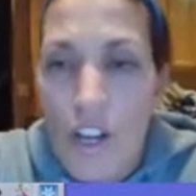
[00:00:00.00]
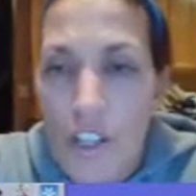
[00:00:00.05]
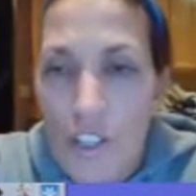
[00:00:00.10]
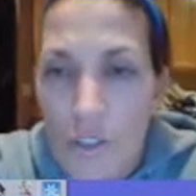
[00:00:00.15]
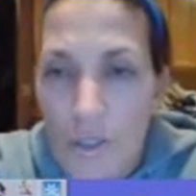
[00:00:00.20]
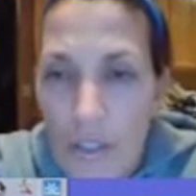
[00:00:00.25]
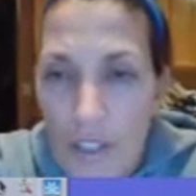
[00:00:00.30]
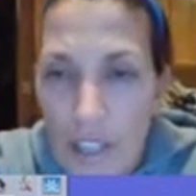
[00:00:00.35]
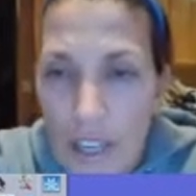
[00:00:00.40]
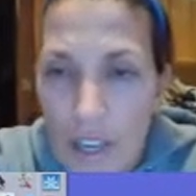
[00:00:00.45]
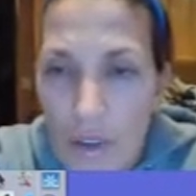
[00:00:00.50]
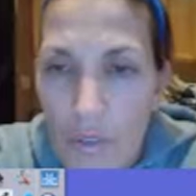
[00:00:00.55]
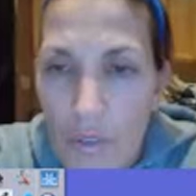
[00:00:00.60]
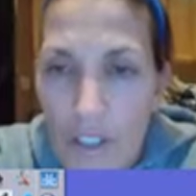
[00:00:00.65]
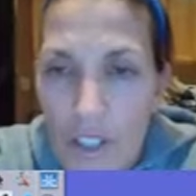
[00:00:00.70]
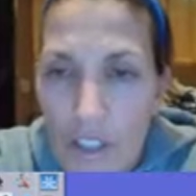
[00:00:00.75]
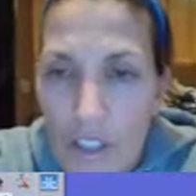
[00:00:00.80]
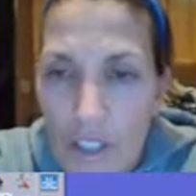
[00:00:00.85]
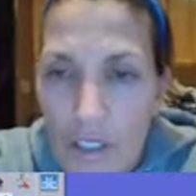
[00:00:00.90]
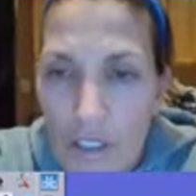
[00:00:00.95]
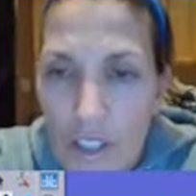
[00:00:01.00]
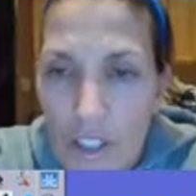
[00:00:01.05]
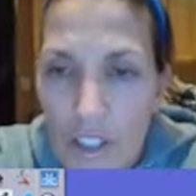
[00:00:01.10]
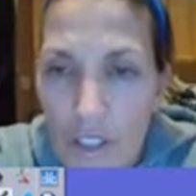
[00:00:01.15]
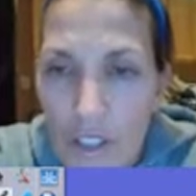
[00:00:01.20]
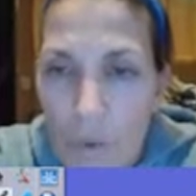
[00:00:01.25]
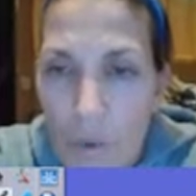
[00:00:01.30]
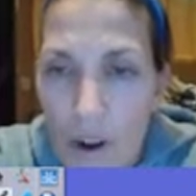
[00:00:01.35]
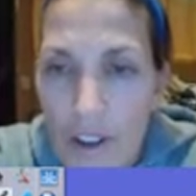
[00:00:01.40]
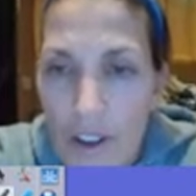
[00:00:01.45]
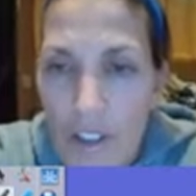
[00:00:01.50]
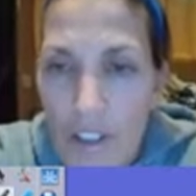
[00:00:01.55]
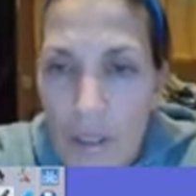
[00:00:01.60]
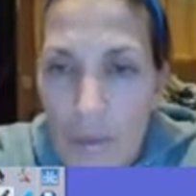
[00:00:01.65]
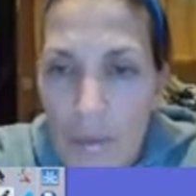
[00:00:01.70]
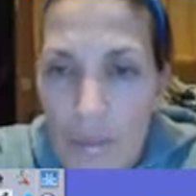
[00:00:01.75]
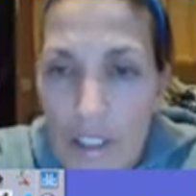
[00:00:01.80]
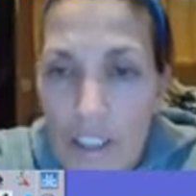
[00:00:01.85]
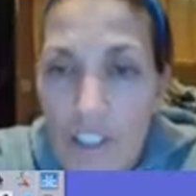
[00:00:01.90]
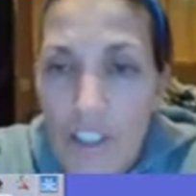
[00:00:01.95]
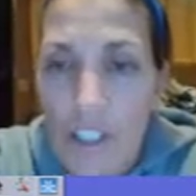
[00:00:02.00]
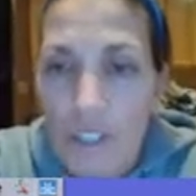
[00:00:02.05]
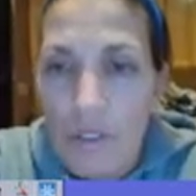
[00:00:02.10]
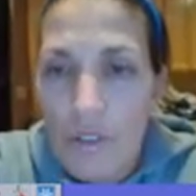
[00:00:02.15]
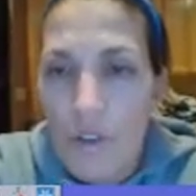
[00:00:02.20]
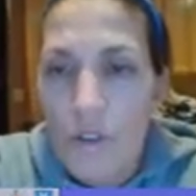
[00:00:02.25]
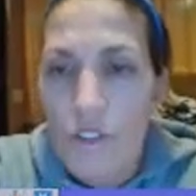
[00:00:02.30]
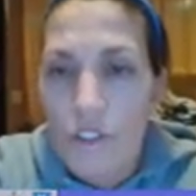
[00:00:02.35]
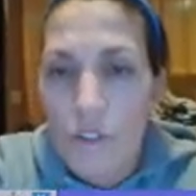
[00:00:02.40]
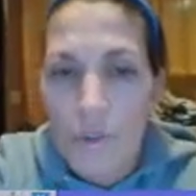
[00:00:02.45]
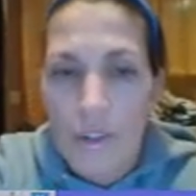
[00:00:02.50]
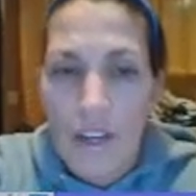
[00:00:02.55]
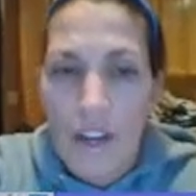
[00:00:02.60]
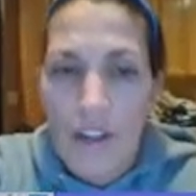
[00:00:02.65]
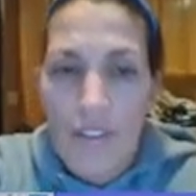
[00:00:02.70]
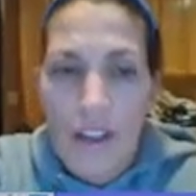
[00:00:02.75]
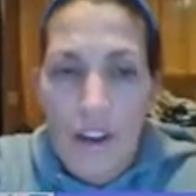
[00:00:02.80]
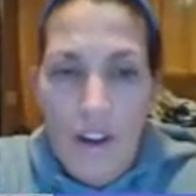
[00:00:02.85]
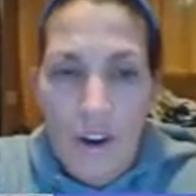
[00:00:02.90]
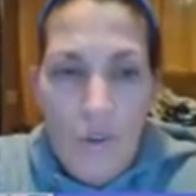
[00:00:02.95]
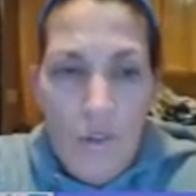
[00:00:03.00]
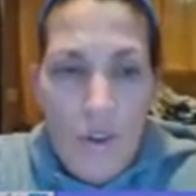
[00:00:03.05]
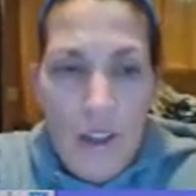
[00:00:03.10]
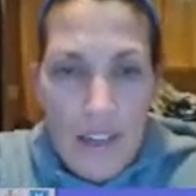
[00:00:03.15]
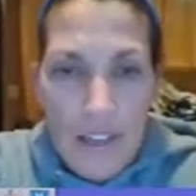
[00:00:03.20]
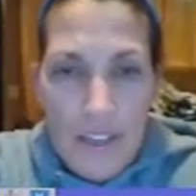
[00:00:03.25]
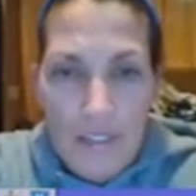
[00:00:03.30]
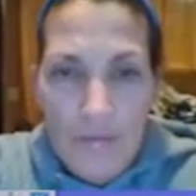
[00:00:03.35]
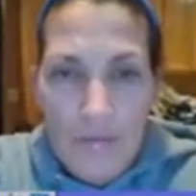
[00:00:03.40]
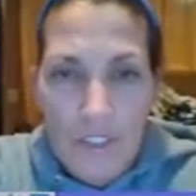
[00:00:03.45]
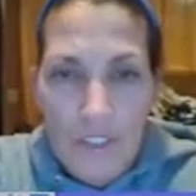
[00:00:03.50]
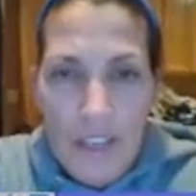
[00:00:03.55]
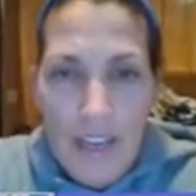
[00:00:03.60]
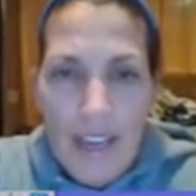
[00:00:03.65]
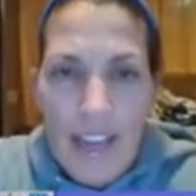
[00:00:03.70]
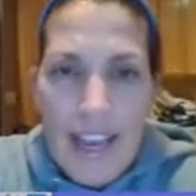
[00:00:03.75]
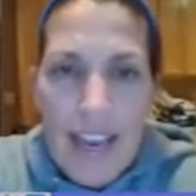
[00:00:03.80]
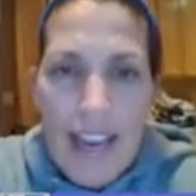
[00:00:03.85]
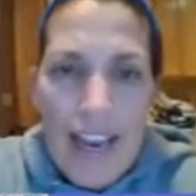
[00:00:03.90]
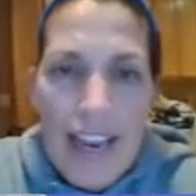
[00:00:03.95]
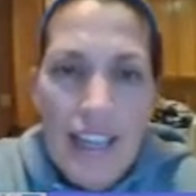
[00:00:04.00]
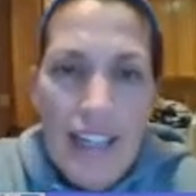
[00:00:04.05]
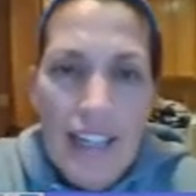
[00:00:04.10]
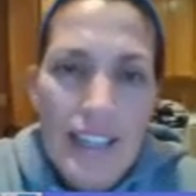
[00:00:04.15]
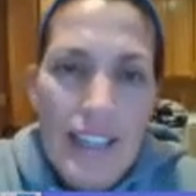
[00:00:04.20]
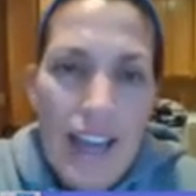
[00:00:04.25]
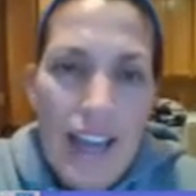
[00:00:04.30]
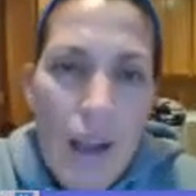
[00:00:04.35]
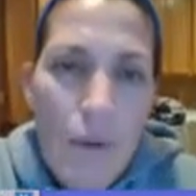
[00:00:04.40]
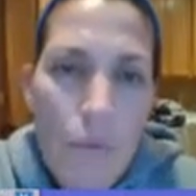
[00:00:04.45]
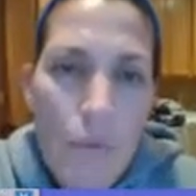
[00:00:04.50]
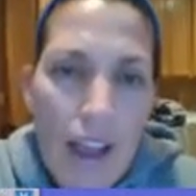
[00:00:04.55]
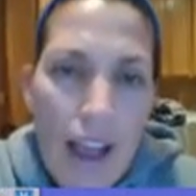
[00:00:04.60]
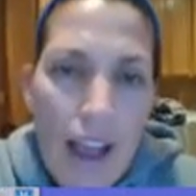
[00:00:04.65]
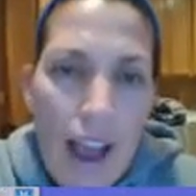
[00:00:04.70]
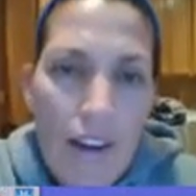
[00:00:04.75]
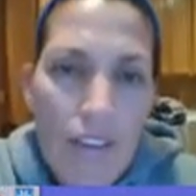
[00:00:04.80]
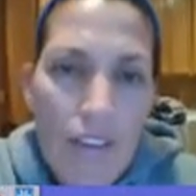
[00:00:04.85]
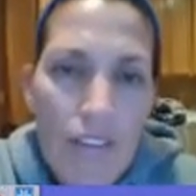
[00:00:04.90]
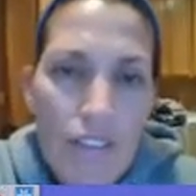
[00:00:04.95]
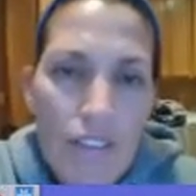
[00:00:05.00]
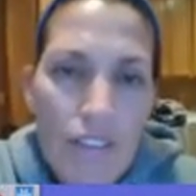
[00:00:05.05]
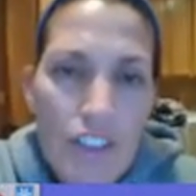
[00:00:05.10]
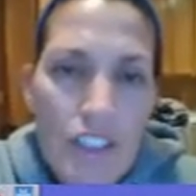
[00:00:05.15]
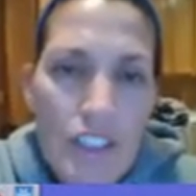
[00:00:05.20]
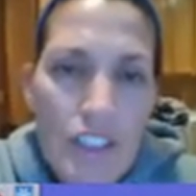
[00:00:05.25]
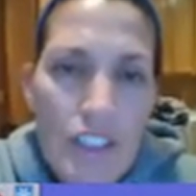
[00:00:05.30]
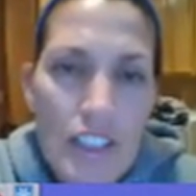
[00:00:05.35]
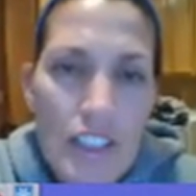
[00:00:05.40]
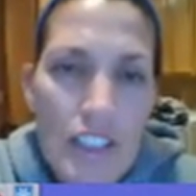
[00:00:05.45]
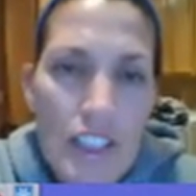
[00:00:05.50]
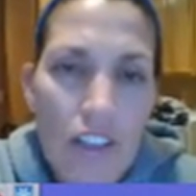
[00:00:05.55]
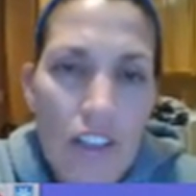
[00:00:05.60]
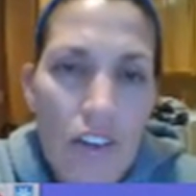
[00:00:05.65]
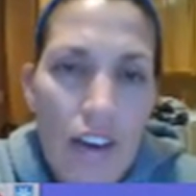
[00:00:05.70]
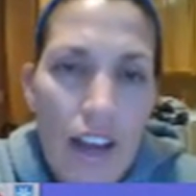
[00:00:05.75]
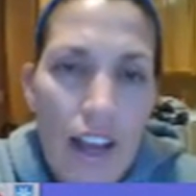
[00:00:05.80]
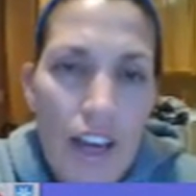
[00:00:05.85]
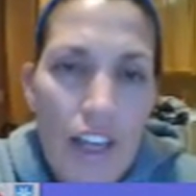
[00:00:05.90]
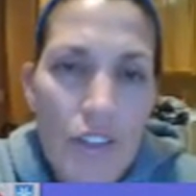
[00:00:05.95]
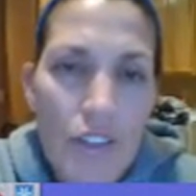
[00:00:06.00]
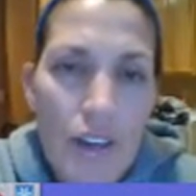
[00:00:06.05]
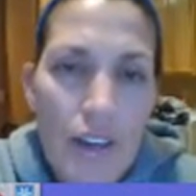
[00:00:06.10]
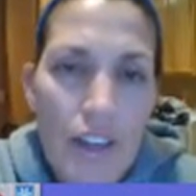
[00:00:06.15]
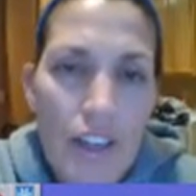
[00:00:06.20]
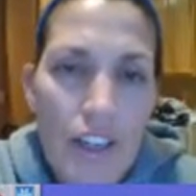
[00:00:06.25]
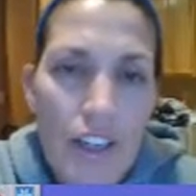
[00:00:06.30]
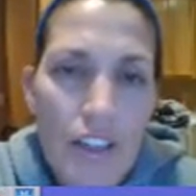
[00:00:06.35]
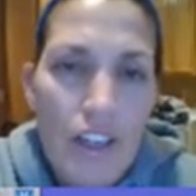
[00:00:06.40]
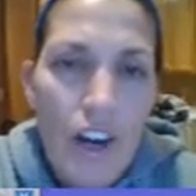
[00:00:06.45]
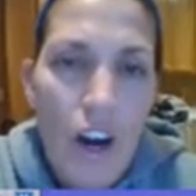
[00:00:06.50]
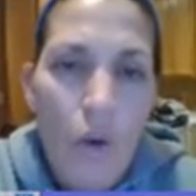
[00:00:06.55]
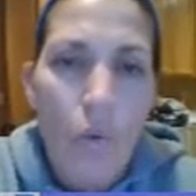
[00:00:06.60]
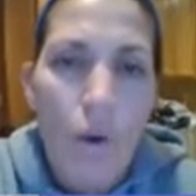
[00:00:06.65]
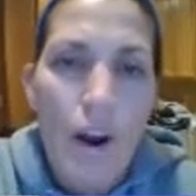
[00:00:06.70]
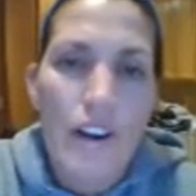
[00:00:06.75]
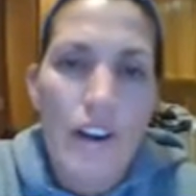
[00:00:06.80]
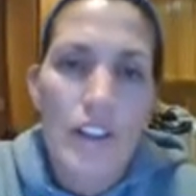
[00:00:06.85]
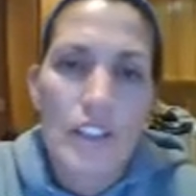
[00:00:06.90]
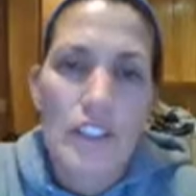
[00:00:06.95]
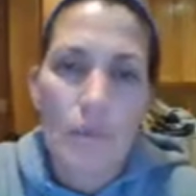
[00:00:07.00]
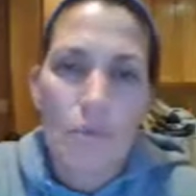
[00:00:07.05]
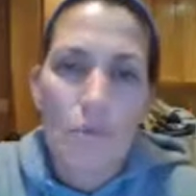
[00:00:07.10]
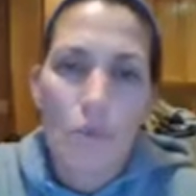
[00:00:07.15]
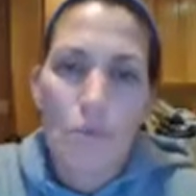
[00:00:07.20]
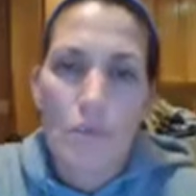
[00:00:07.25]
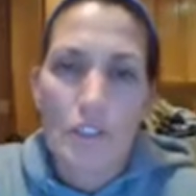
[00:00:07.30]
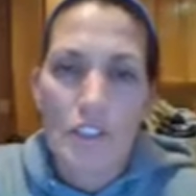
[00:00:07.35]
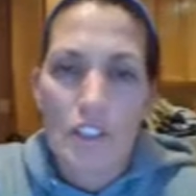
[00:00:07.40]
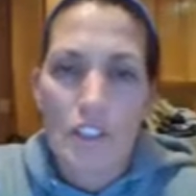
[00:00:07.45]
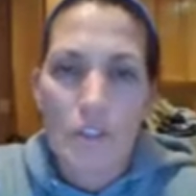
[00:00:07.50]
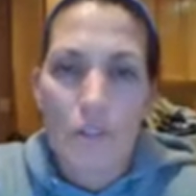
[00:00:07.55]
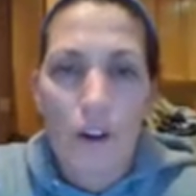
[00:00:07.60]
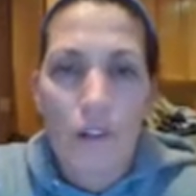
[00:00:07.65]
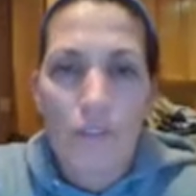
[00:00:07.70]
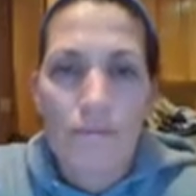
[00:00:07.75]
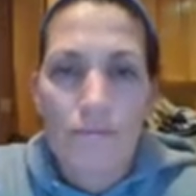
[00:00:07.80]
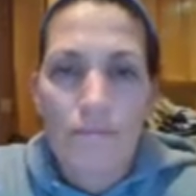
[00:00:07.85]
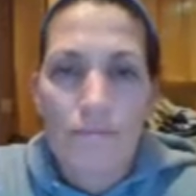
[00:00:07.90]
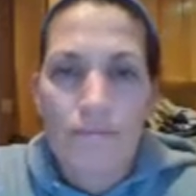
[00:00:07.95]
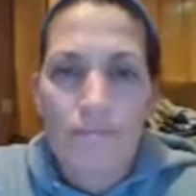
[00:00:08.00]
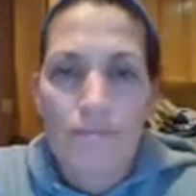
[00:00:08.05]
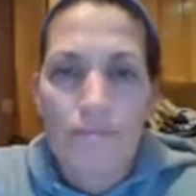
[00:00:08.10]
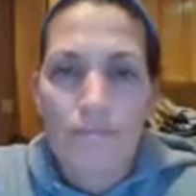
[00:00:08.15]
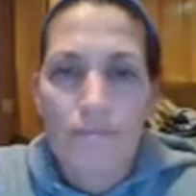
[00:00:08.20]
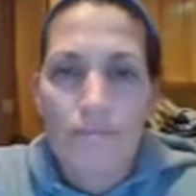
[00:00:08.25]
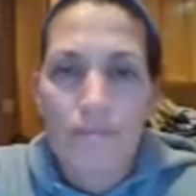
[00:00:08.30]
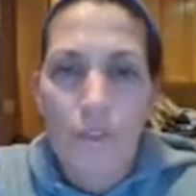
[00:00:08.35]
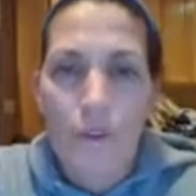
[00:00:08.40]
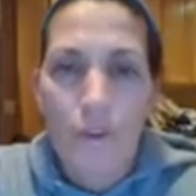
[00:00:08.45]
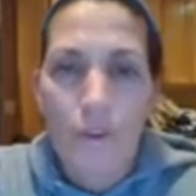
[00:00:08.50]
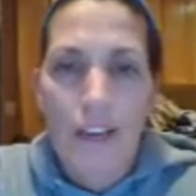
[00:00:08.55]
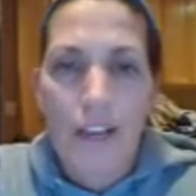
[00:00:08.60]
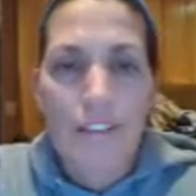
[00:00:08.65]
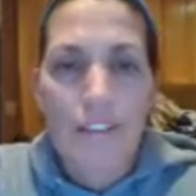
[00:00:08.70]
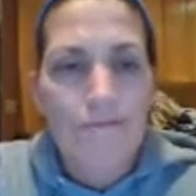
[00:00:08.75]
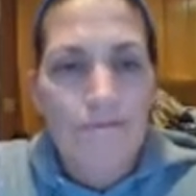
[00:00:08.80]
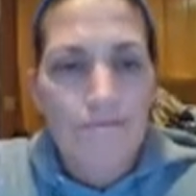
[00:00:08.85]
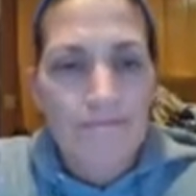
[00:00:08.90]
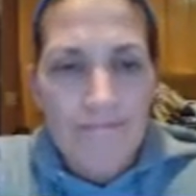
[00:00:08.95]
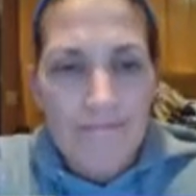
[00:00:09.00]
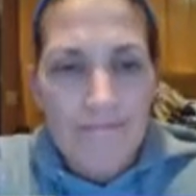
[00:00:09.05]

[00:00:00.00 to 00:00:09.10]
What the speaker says: So again, there's our y-intercept is 0, so we got that already. Okay. Anytime we have just a single x right here, our y-intercept will be 0. Okay.